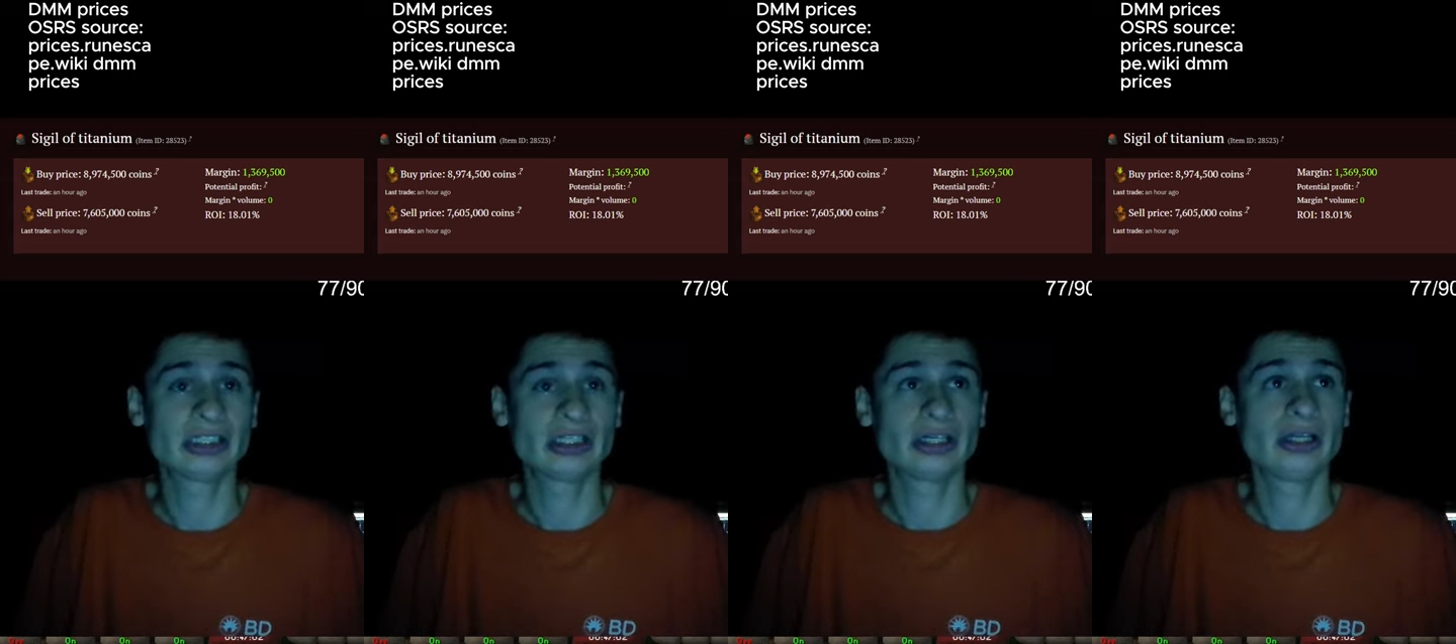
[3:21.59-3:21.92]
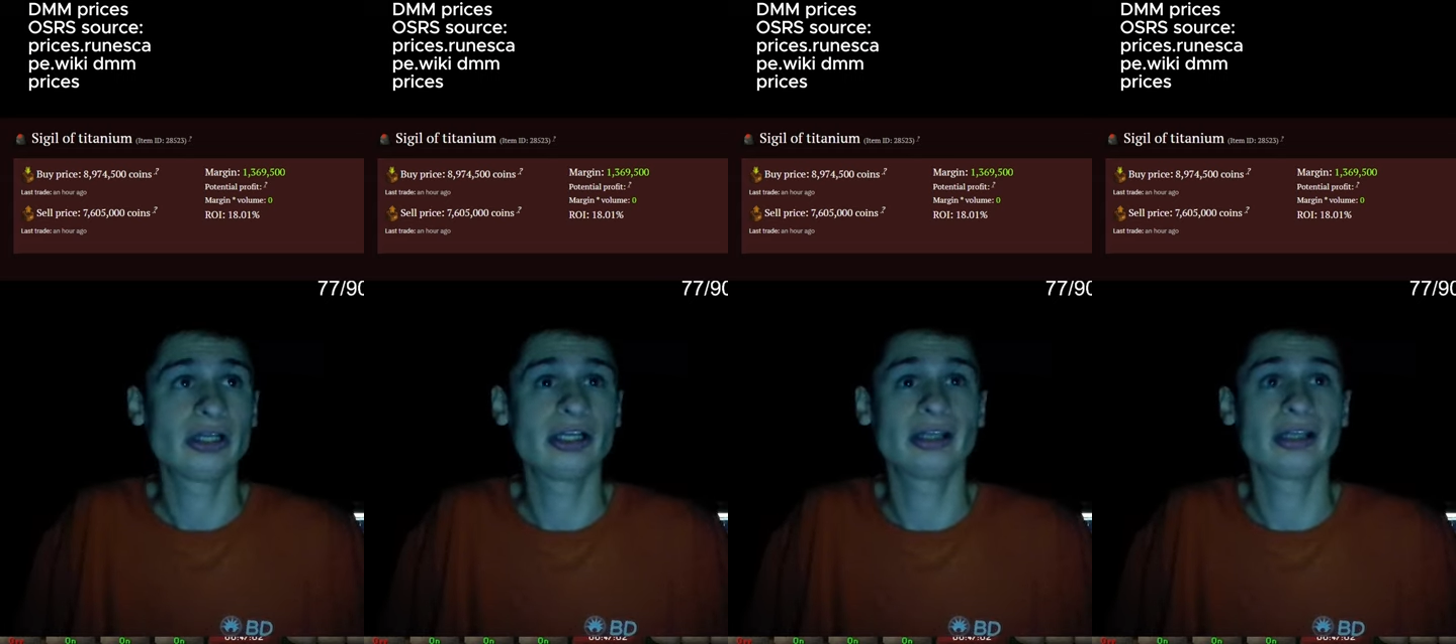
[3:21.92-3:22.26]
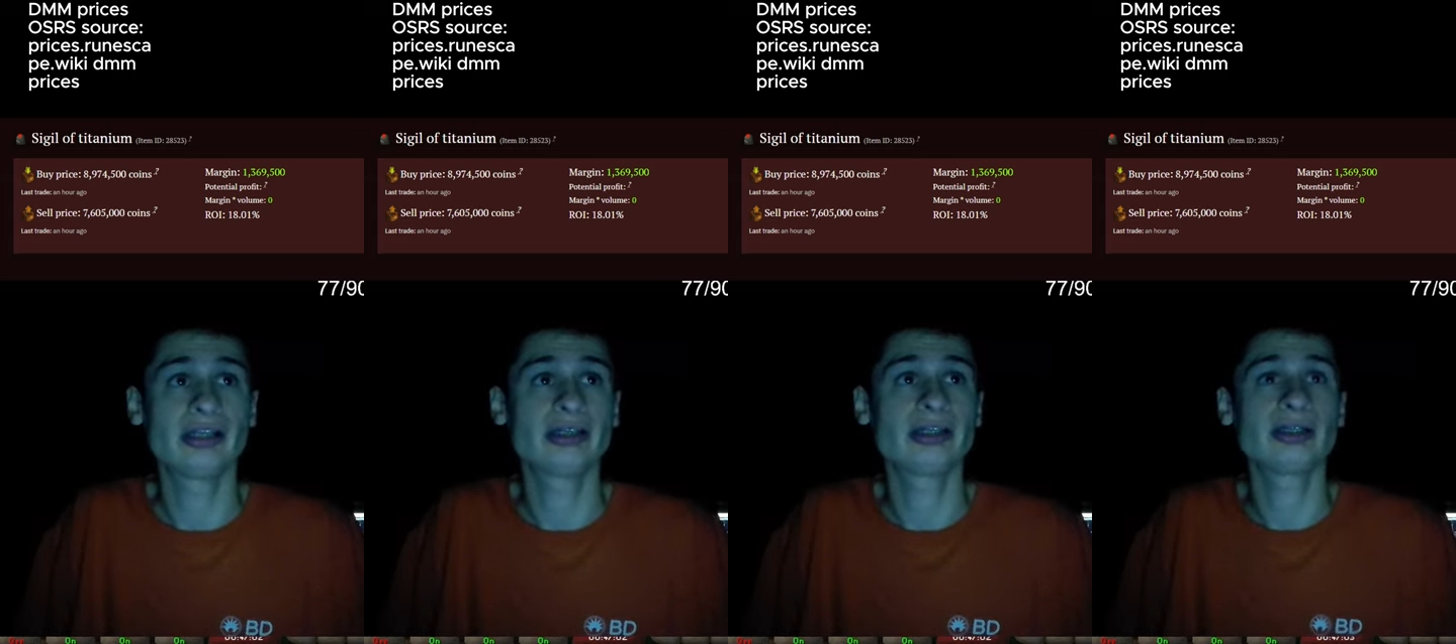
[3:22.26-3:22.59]
Uh,
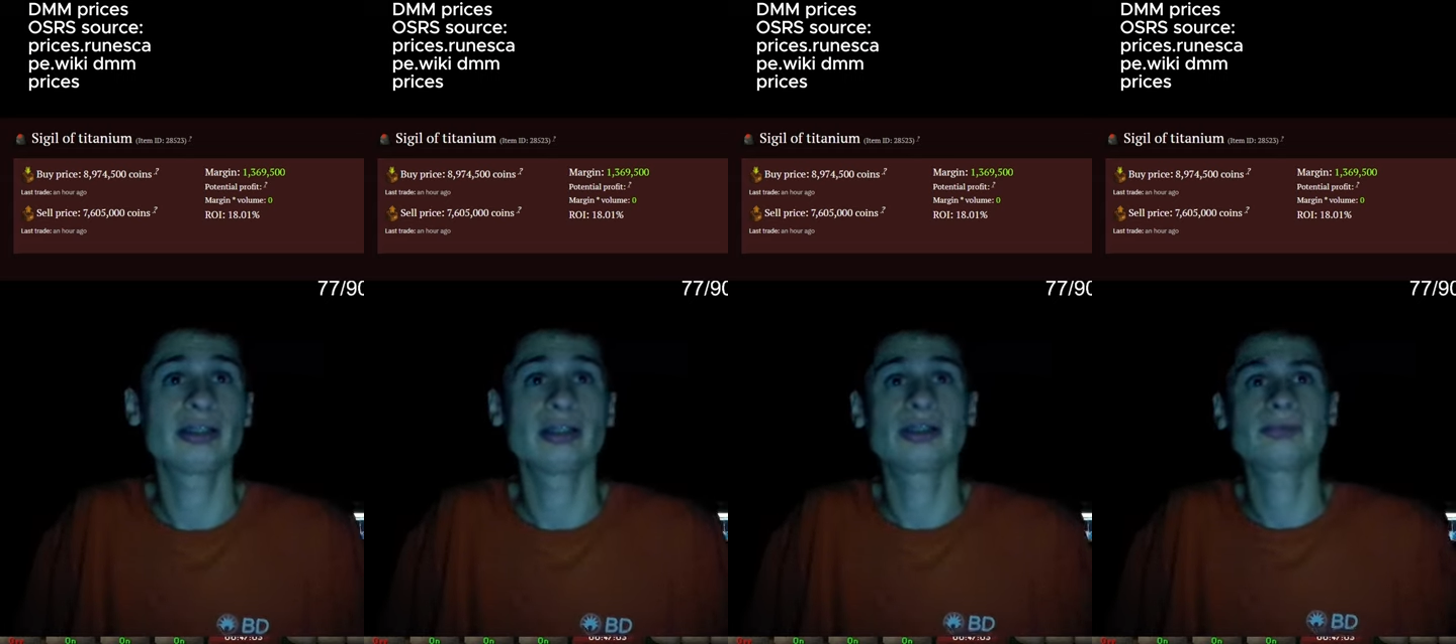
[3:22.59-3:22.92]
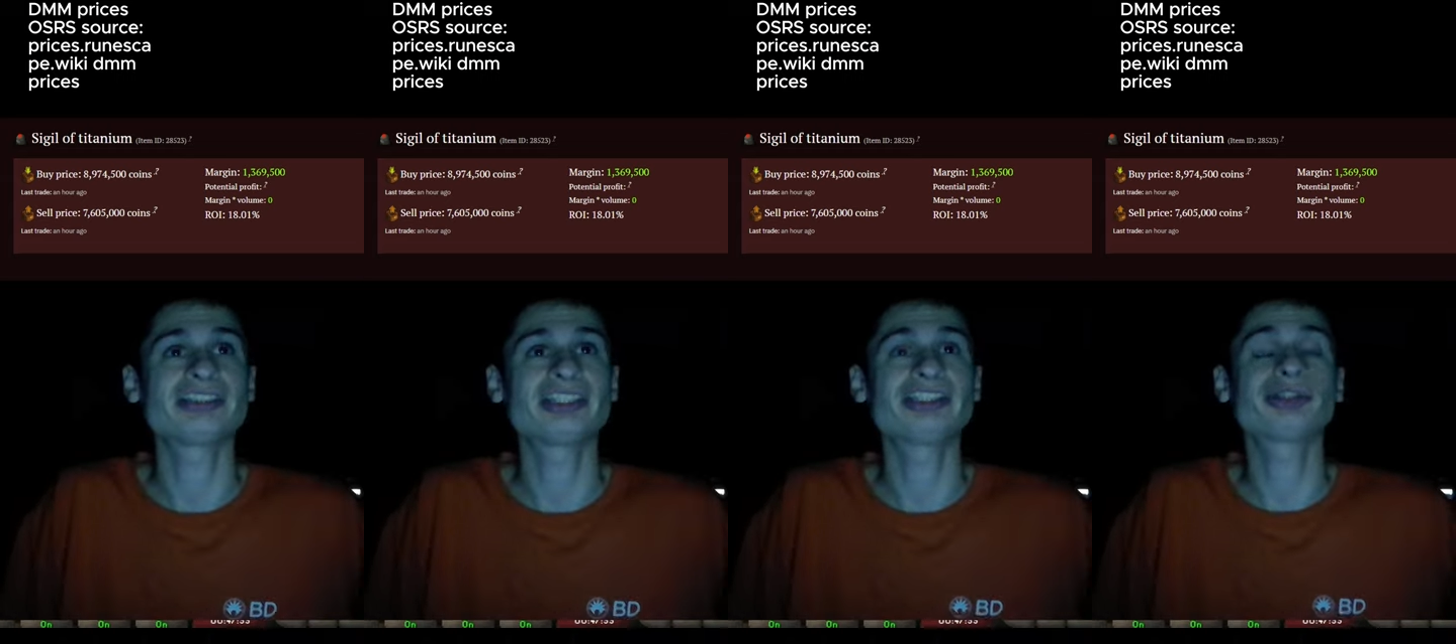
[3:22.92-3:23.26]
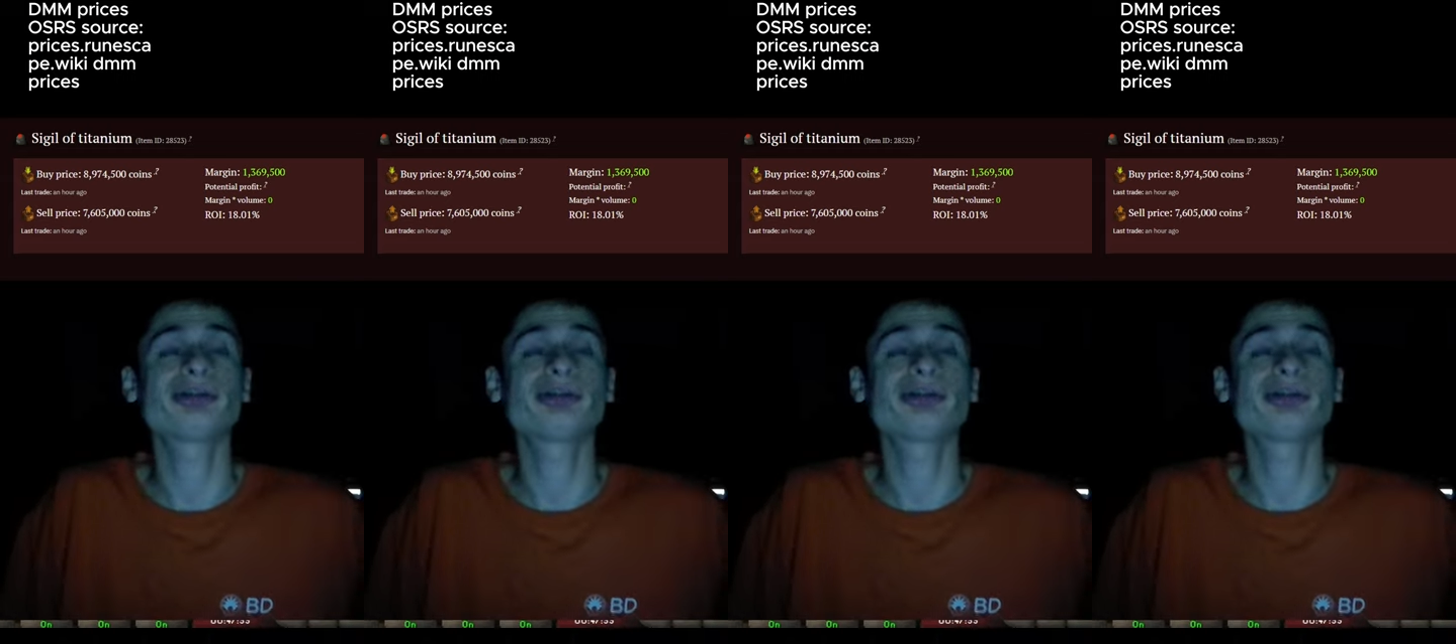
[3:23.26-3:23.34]
of